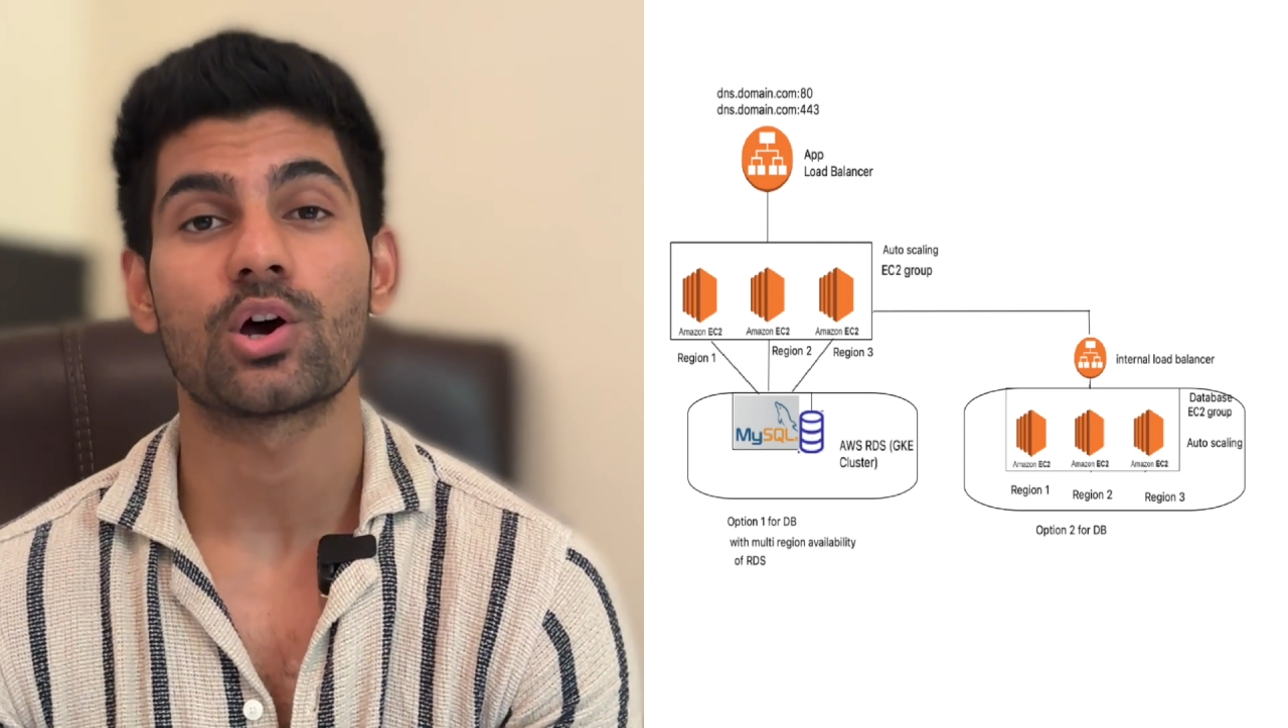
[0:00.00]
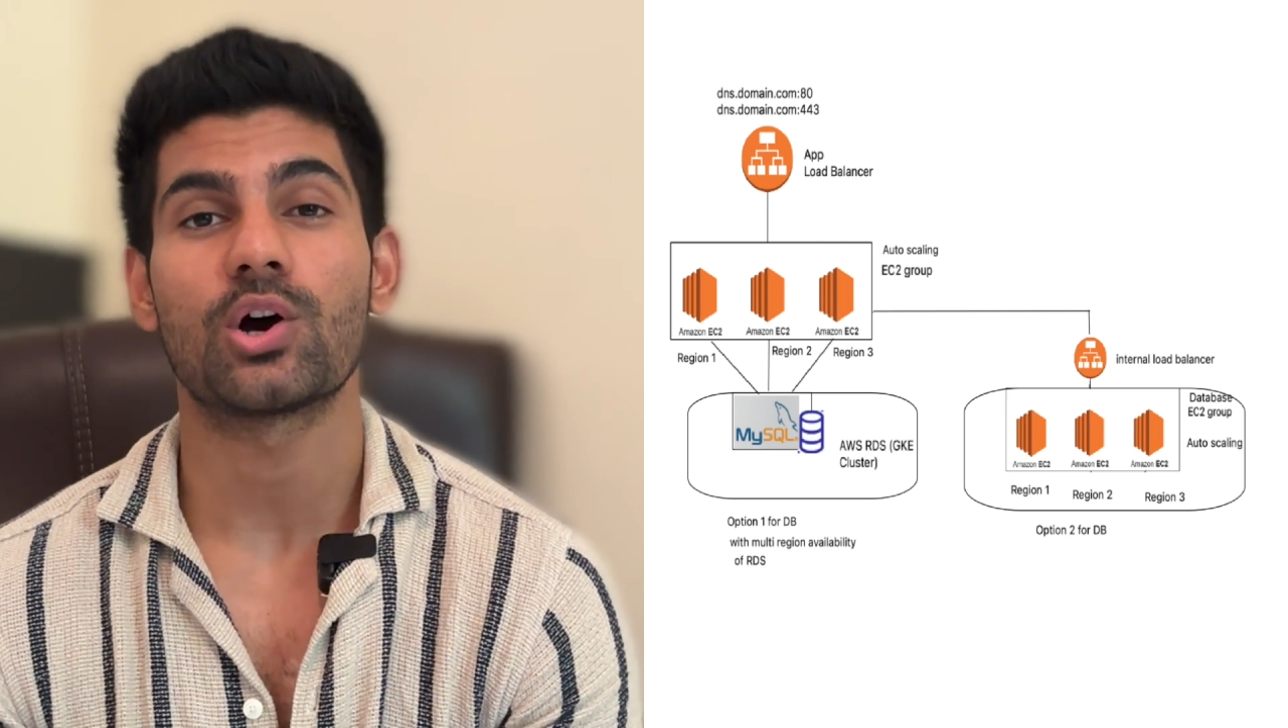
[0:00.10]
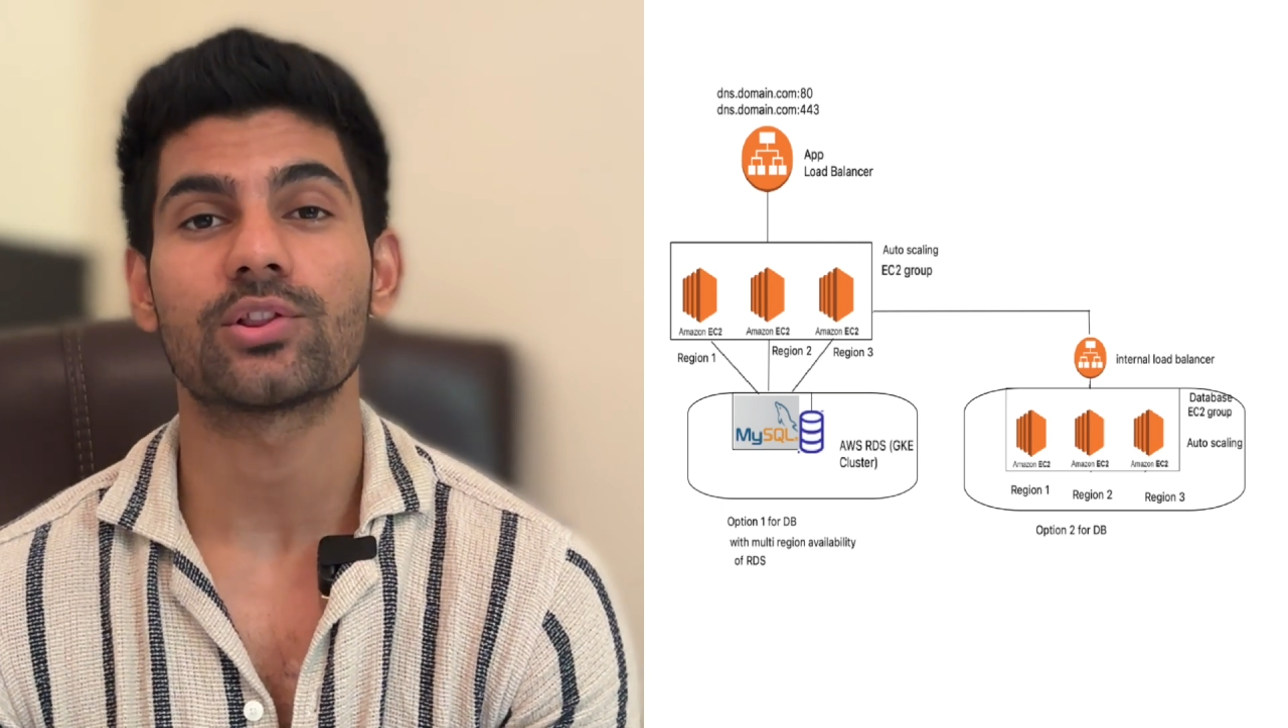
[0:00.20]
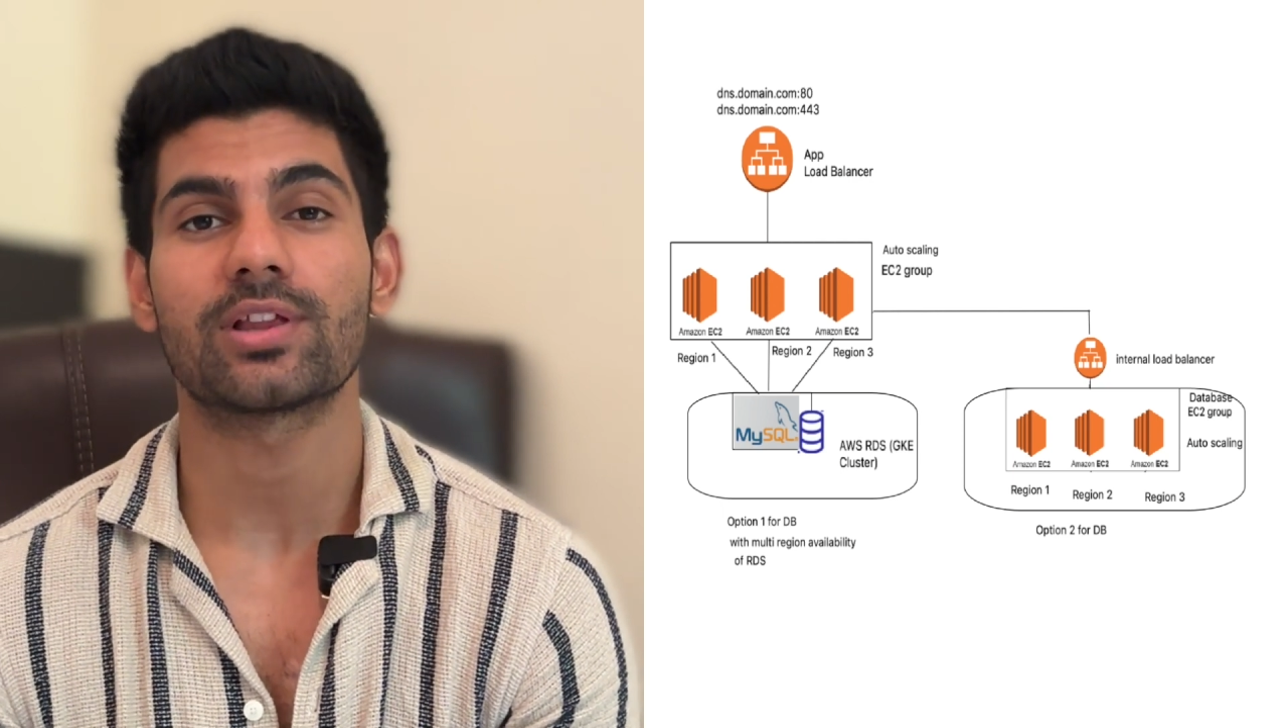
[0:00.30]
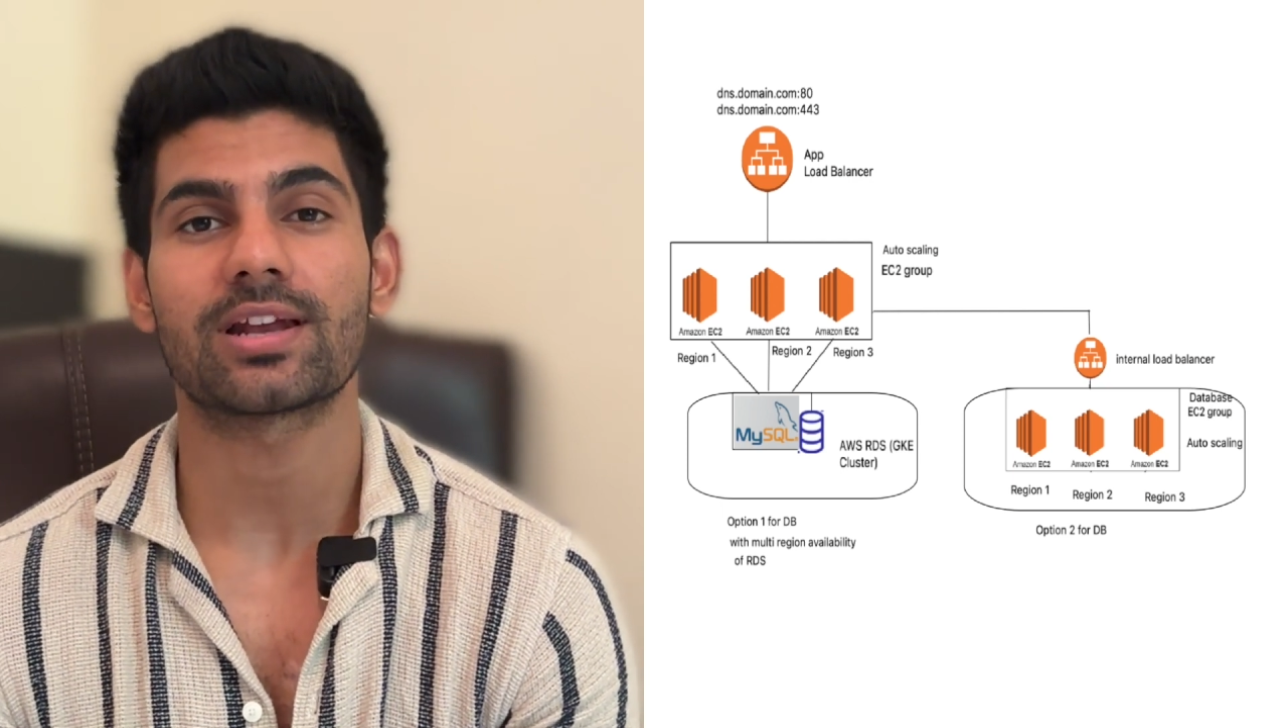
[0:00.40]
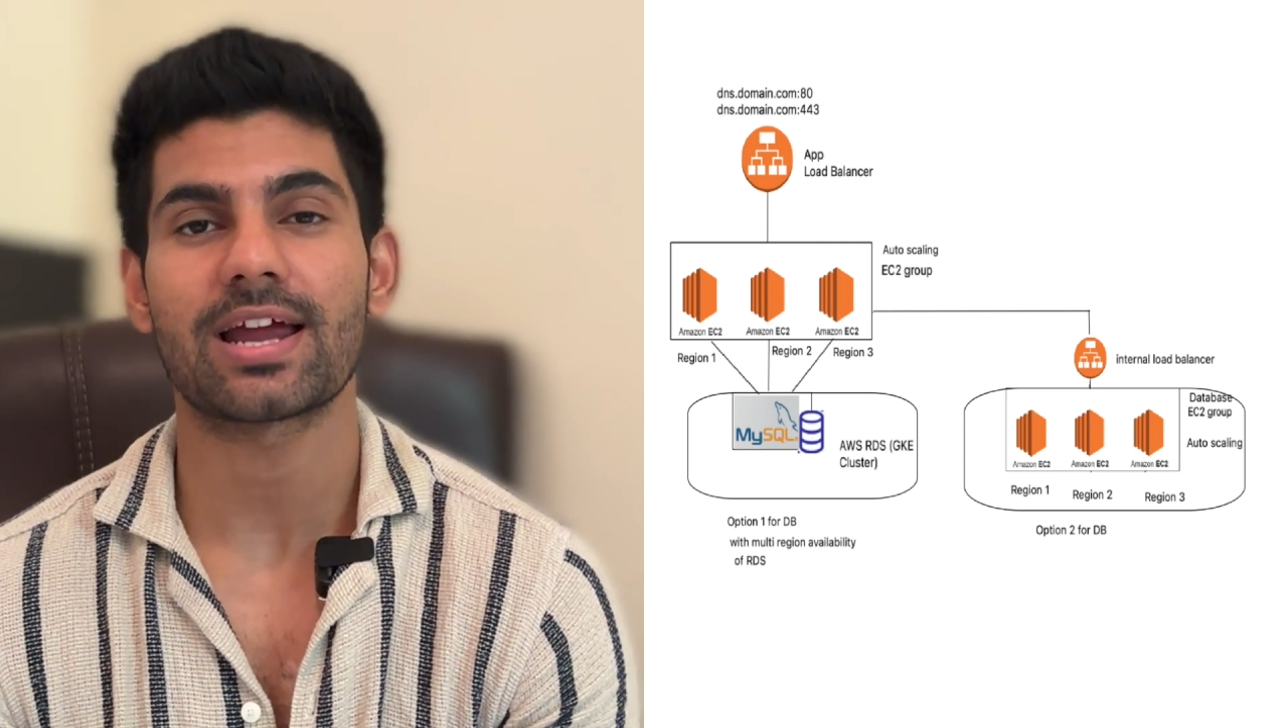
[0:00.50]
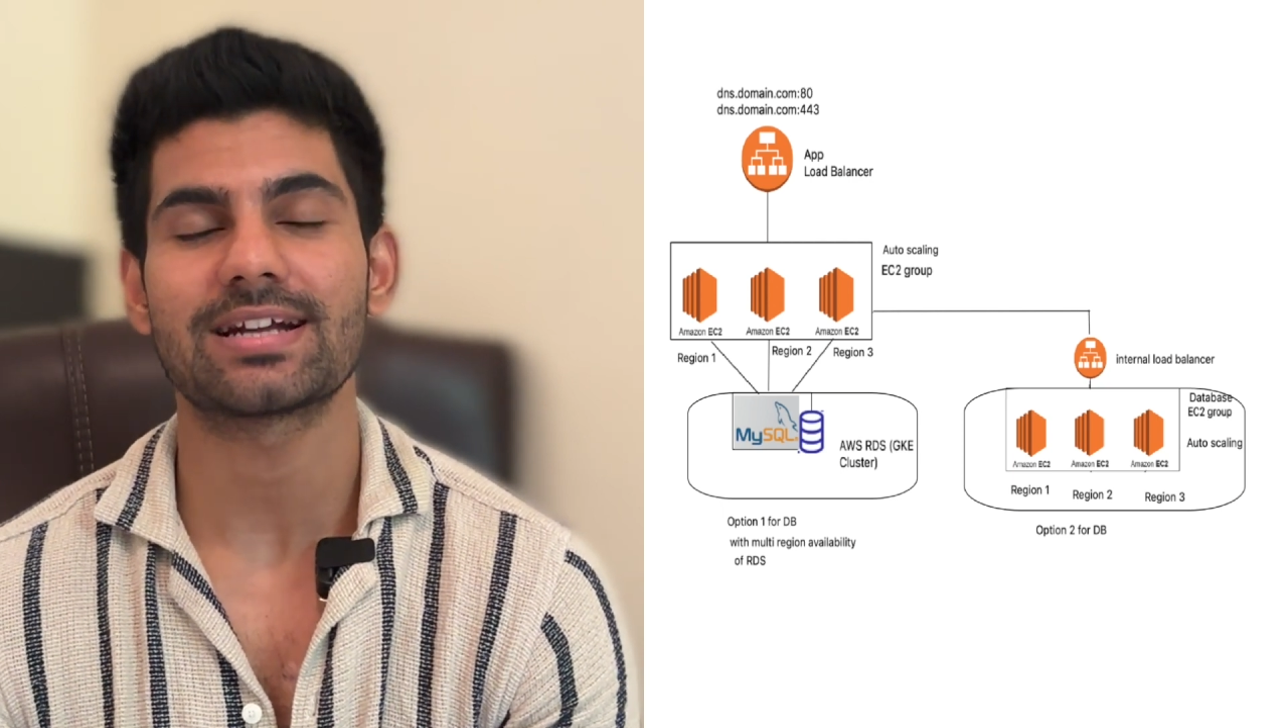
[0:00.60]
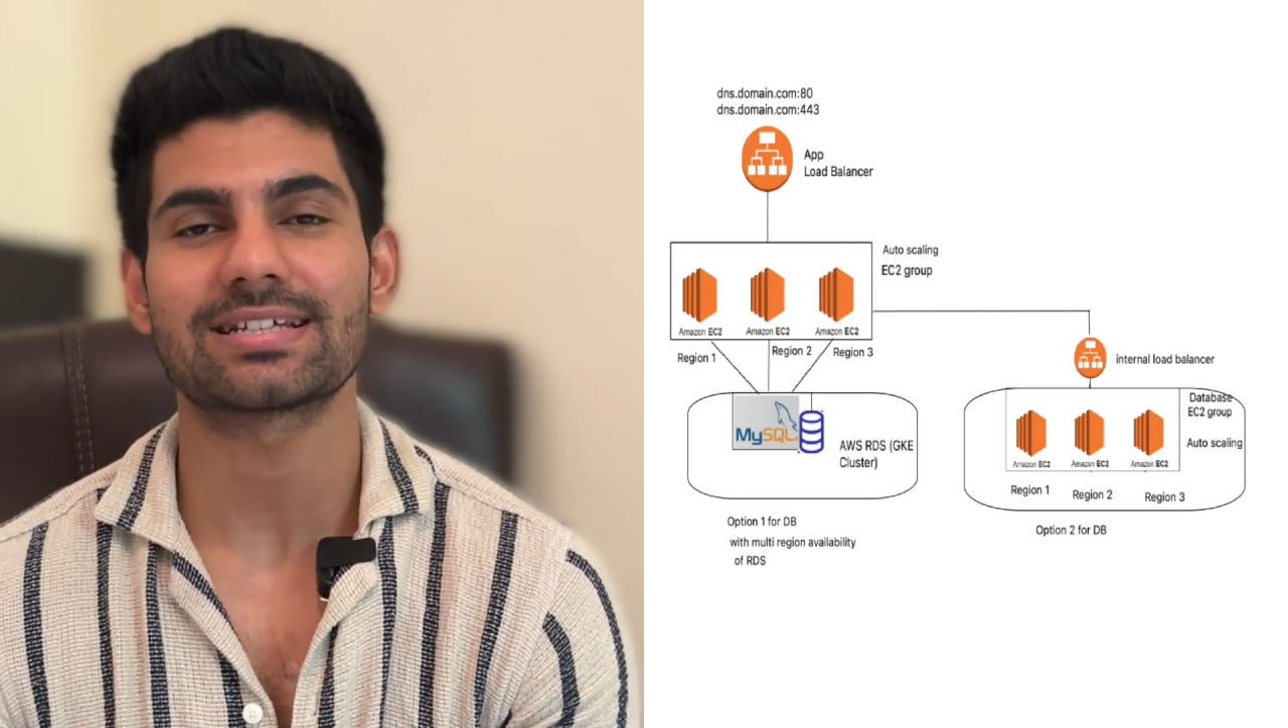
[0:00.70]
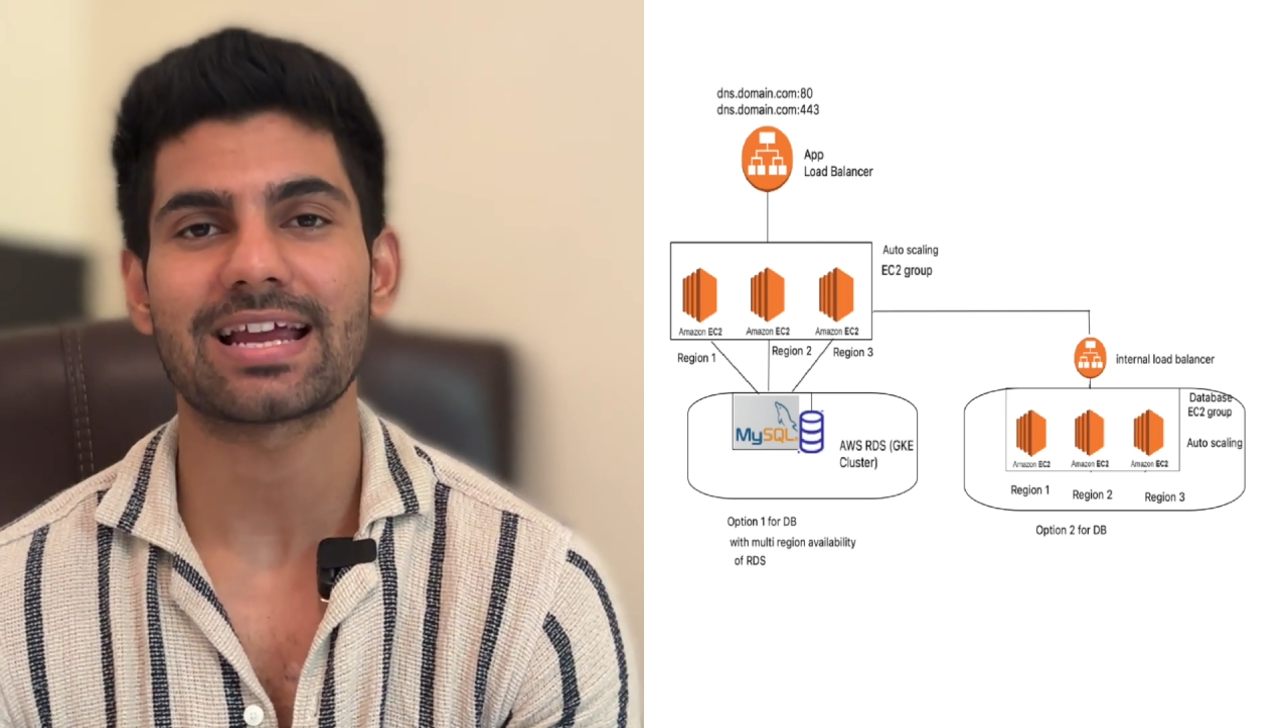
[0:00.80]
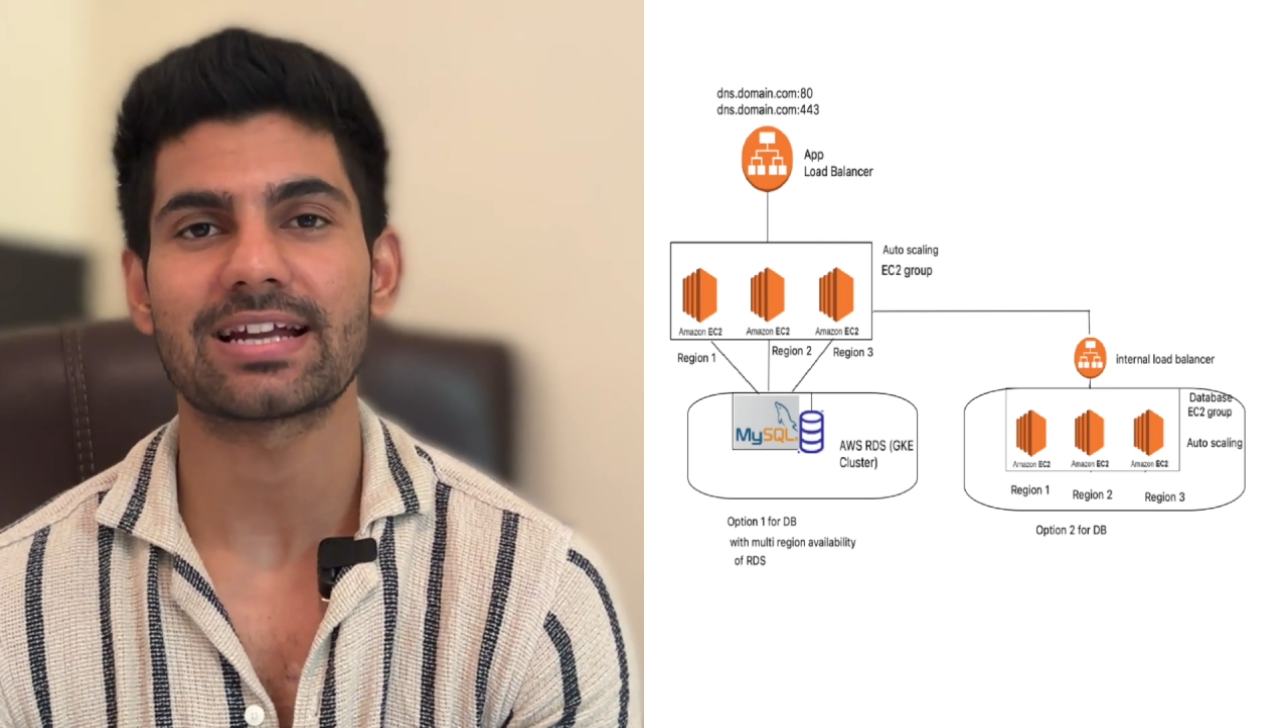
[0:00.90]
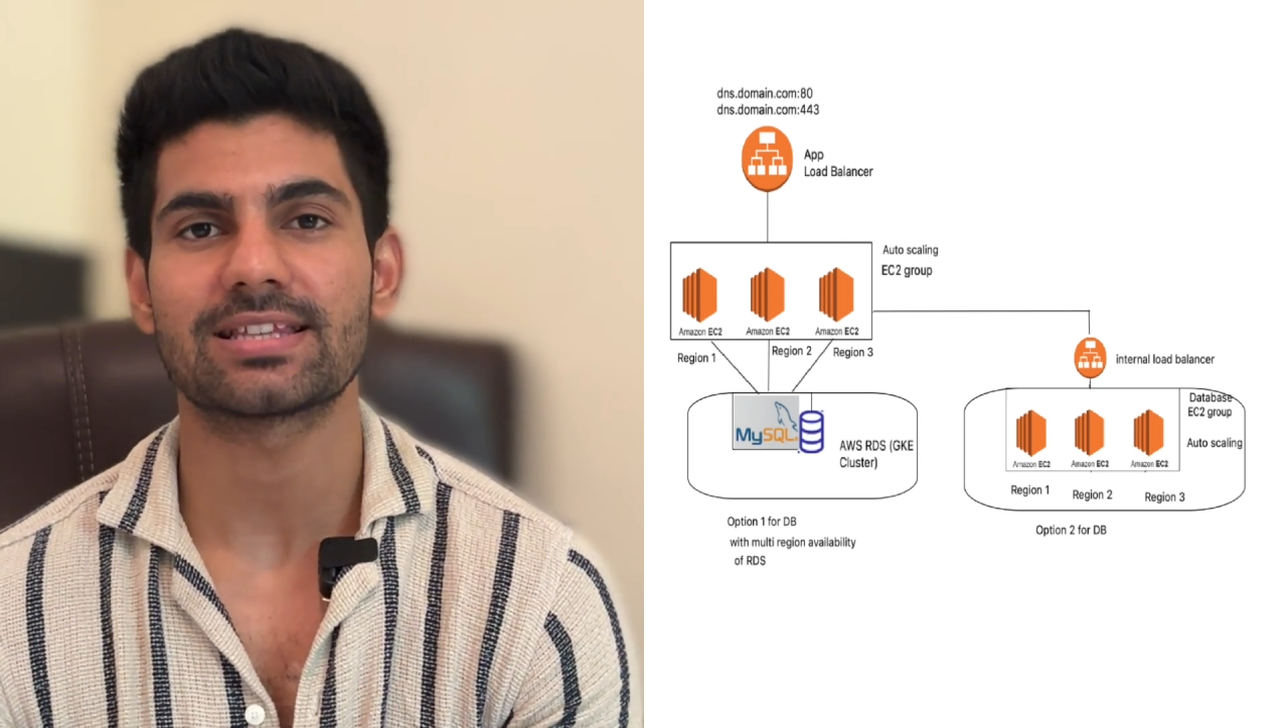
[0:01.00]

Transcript: On the right side,